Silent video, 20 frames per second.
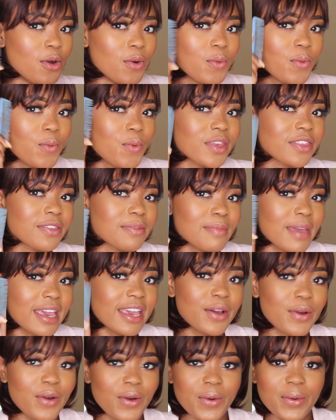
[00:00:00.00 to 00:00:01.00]
with my
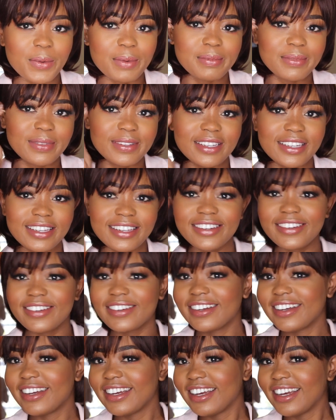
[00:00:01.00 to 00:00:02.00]
comb, you
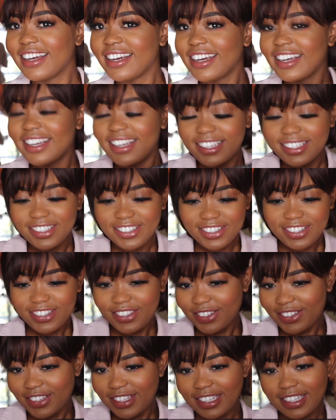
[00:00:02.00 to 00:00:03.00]
know, just
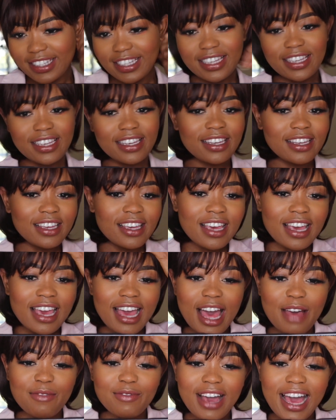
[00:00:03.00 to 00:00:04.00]
to see.
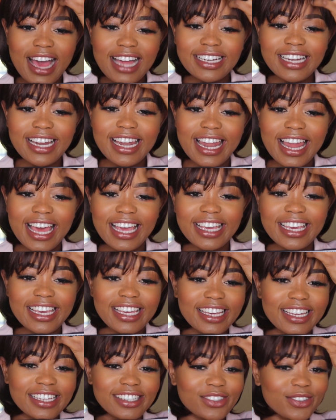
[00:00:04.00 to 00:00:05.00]
I'm kind of
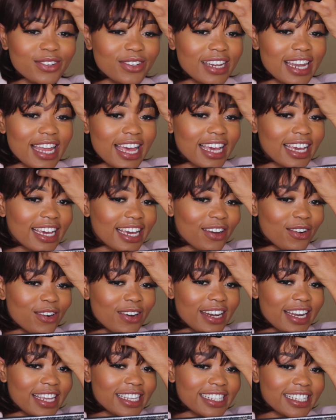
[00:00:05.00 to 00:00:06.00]
liking it, you're like,
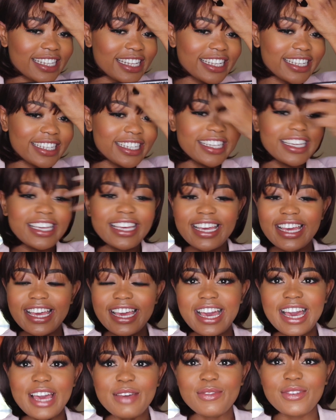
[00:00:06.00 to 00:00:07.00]
honestly,
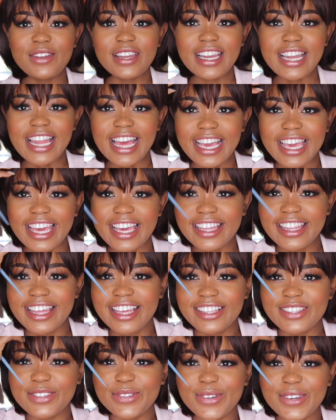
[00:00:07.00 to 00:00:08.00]
I'm really liking
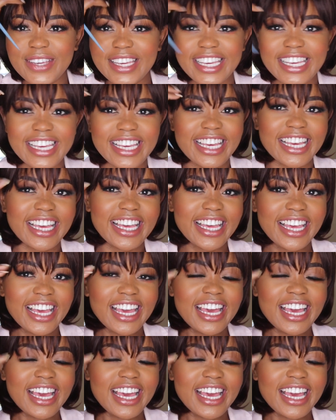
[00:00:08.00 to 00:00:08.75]
this wig.